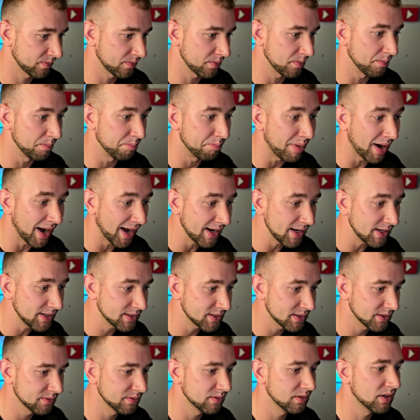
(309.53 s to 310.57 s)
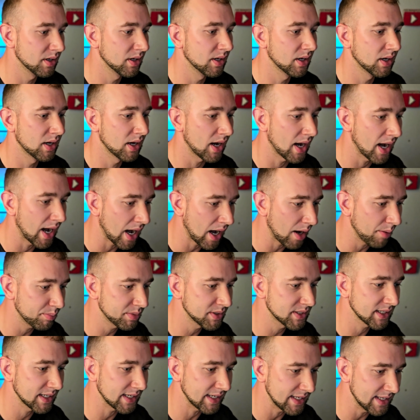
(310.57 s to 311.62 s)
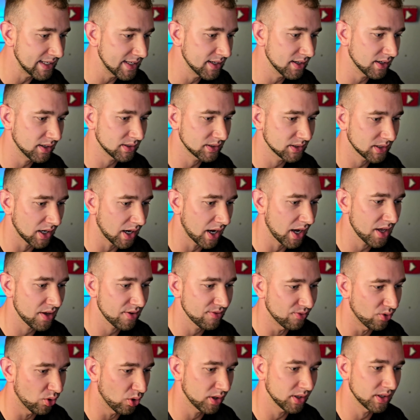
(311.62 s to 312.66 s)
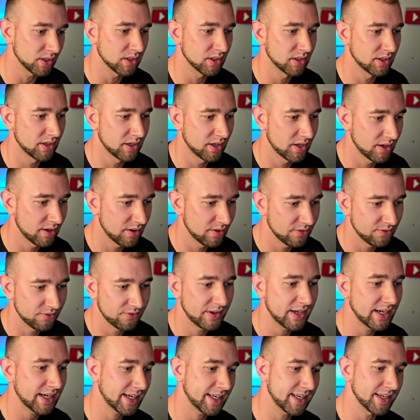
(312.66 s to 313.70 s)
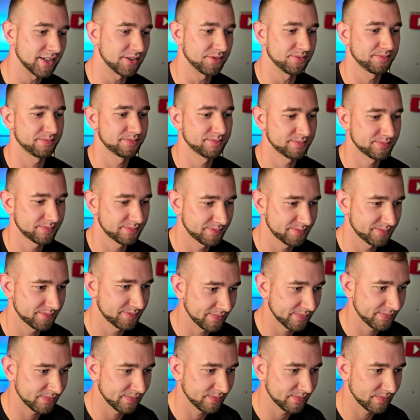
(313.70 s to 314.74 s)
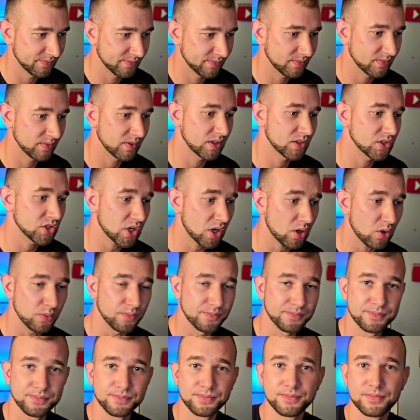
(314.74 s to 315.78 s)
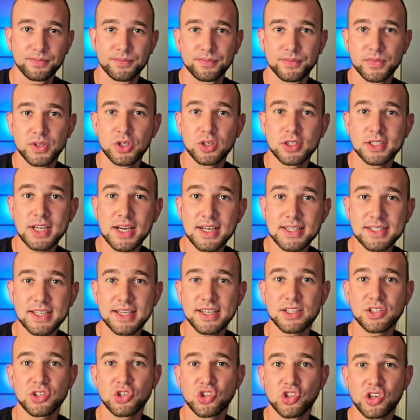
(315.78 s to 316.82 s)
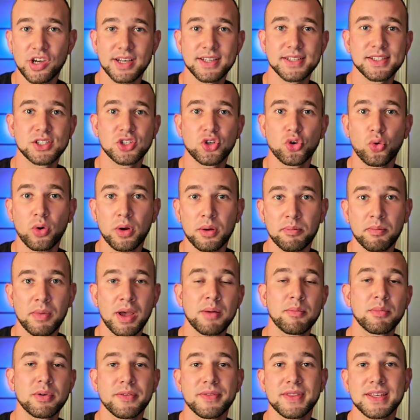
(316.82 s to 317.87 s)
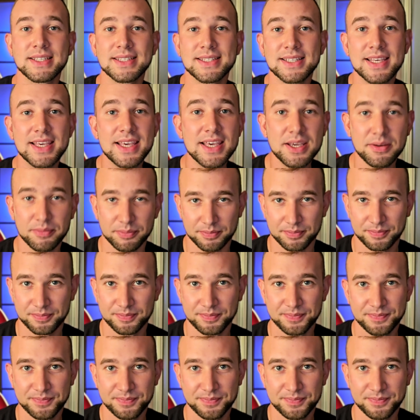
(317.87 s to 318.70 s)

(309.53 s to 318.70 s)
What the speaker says: Bald habt ihr 3 Wochen Ferien. So, your task is just to remember the scheme.